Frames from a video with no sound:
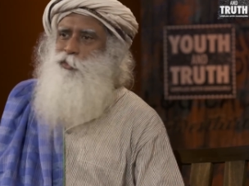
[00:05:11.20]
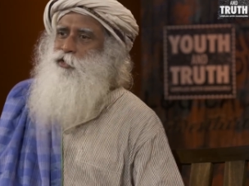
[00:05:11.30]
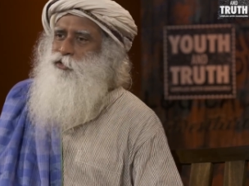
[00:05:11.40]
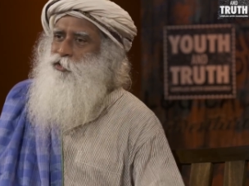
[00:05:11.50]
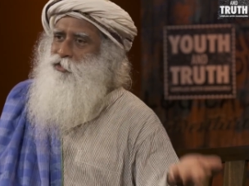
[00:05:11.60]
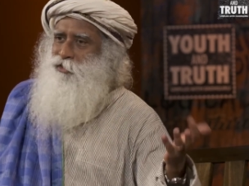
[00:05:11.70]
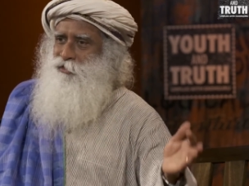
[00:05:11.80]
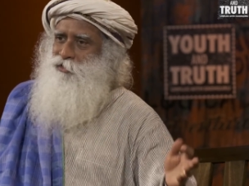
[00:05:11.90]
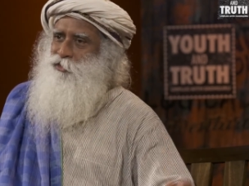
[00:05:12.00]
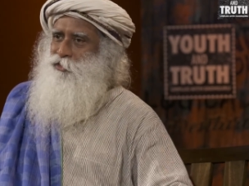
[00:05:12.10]
good
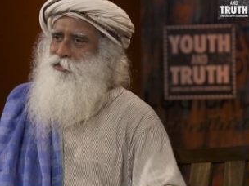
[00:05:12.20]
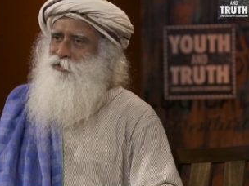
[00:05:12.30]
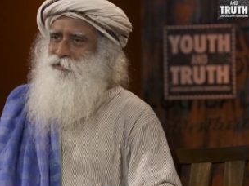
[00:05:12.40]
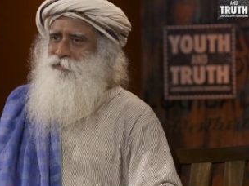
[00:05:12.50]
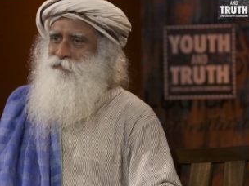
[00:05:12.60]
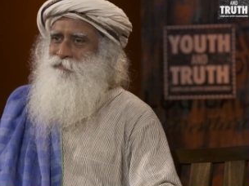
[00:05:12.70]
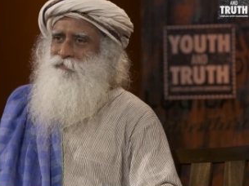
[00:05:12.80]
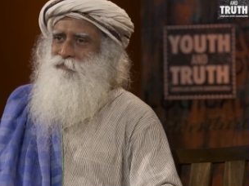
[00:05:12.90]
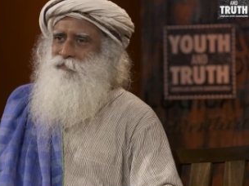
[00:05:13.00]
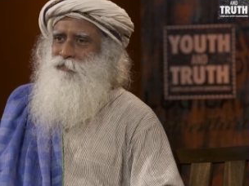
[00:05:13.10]
engineering, isn't it?
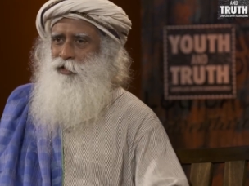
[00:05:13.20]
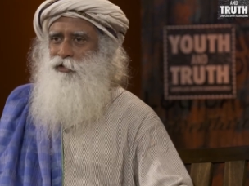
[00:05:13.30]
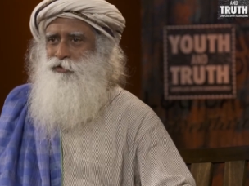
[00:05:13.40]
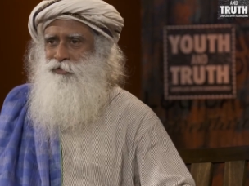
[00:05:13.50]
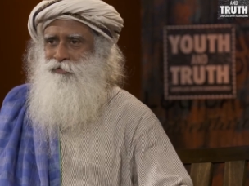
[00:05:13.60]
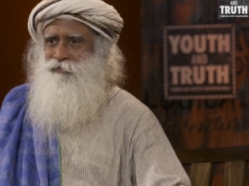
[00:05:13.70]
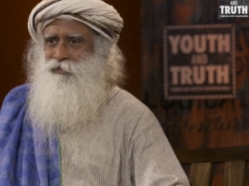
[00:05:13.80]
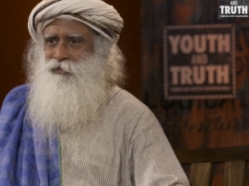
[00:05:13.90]
Yes?